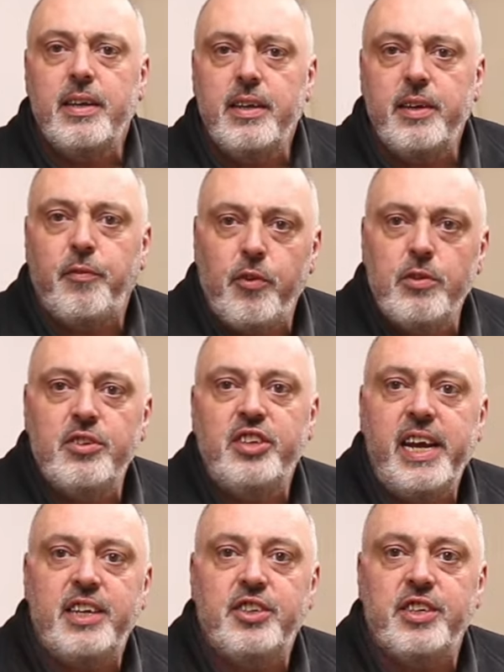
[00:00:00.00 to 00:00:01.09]
the front
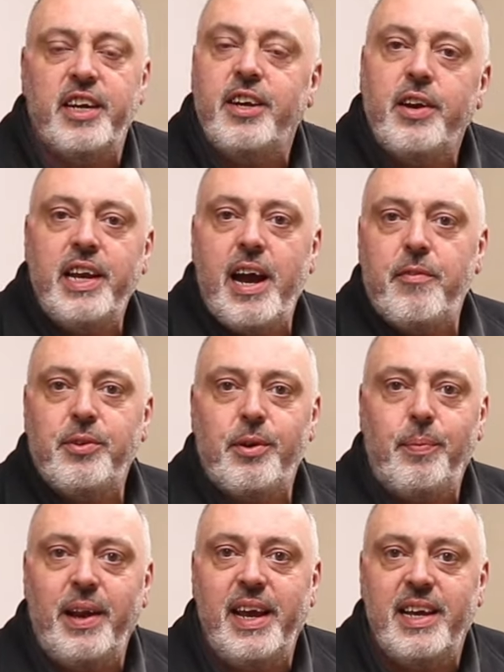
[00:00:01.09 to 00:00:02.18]
section, I only have to
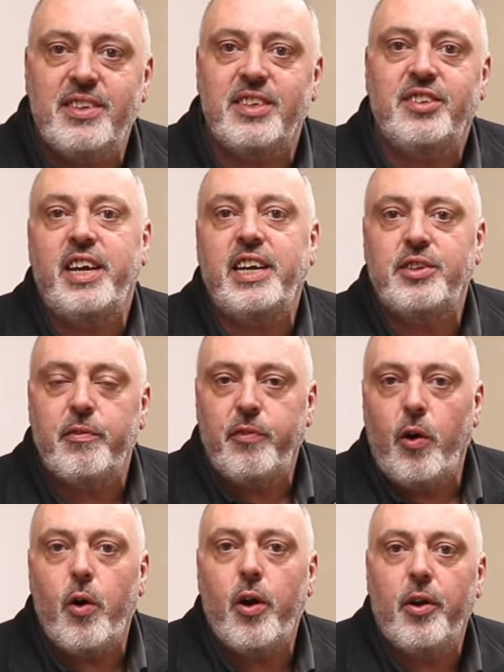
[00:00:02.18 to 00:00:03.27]
replace a section
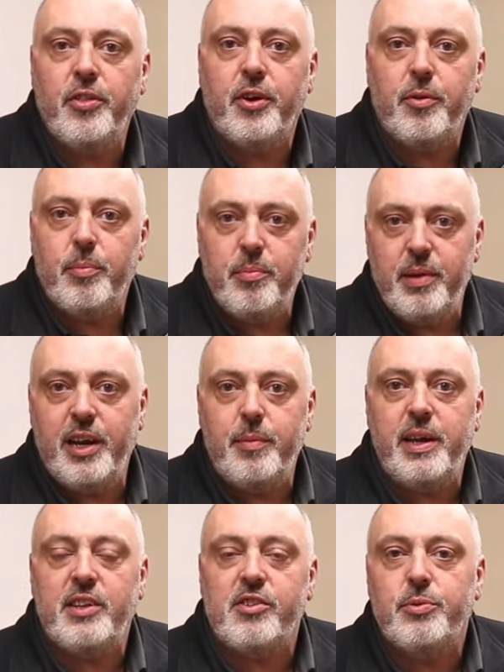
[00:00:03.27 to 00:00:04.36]
400
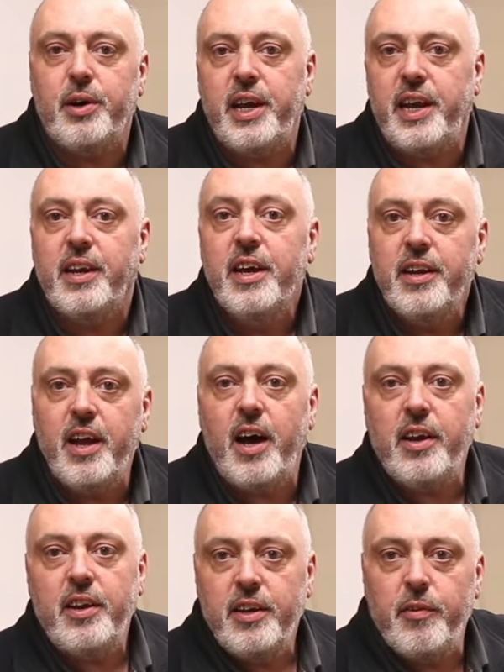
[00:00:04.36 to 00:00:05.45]
millimeters wide,
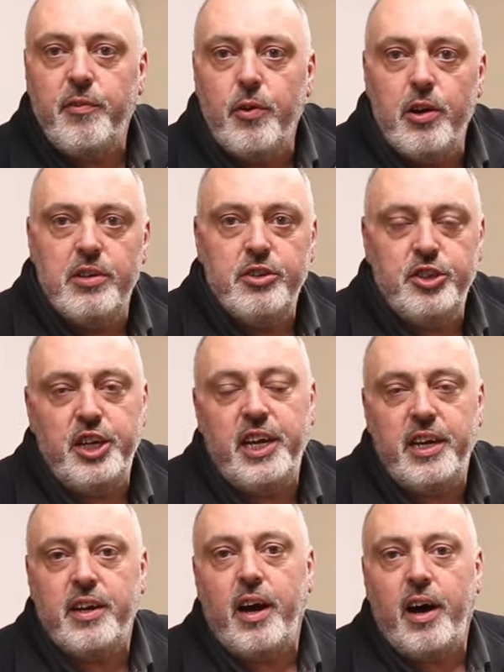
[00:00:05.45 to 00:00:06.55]
not the full
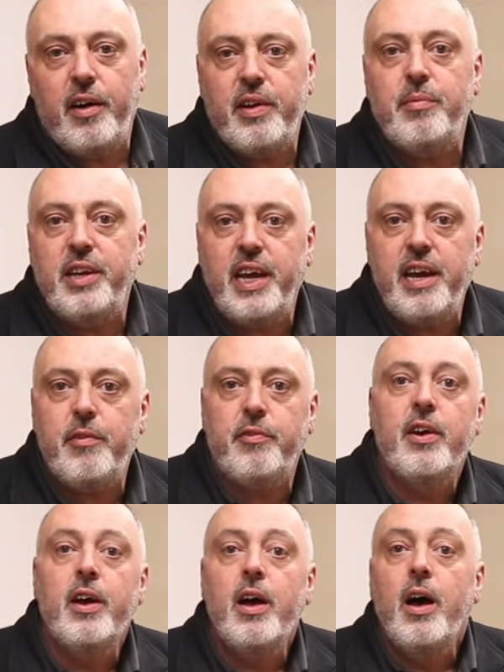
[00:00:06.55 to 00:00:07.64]
sheet of MDF.
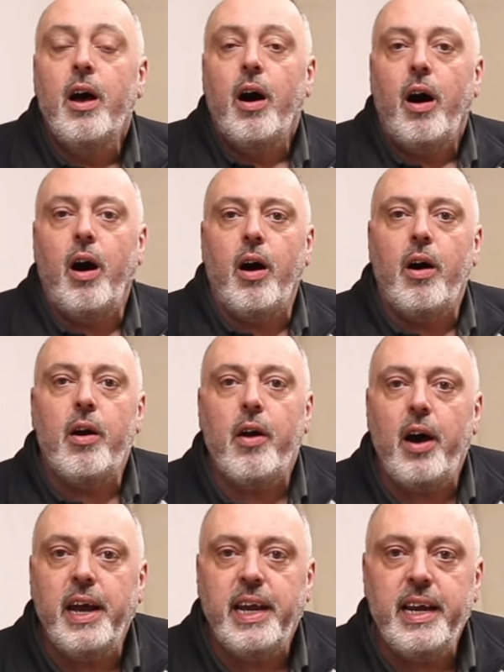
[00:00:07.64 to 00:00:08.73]
Or
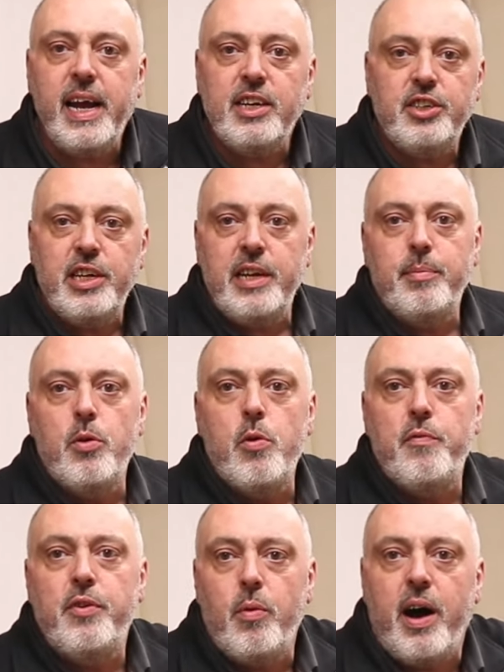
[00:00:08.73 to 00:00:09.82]
I can actually
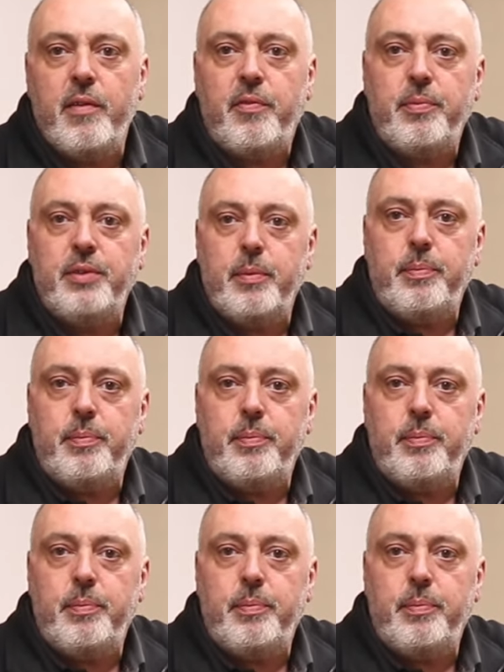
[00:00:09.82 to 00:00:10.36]
move the one from the